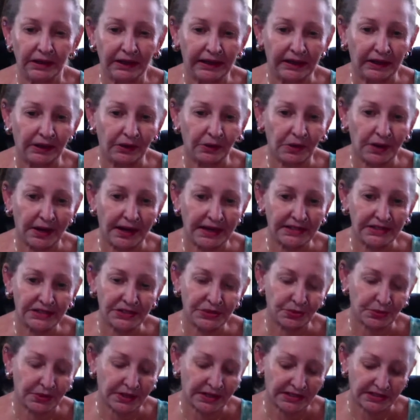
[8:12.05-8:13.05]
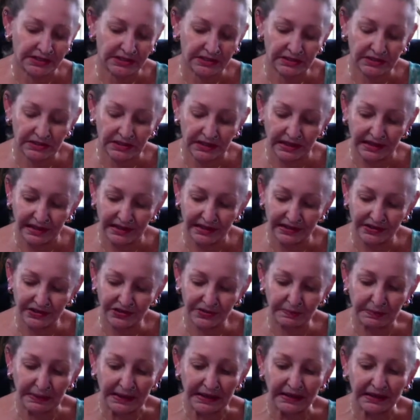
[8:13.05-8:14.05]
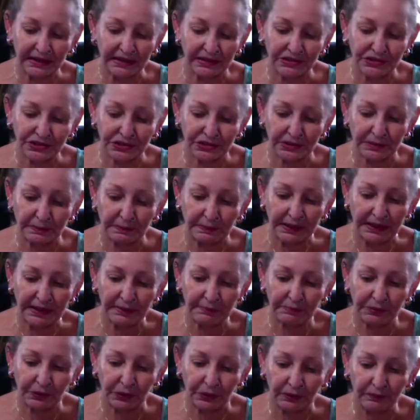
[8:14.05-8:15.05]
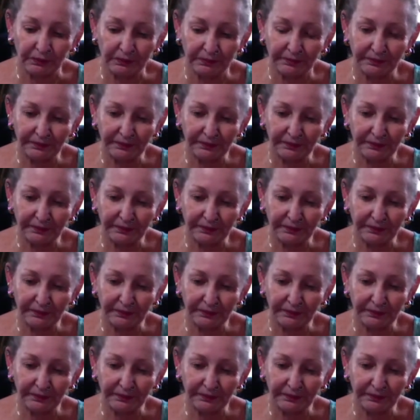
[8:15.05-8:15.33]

and Christ was speaking to the people,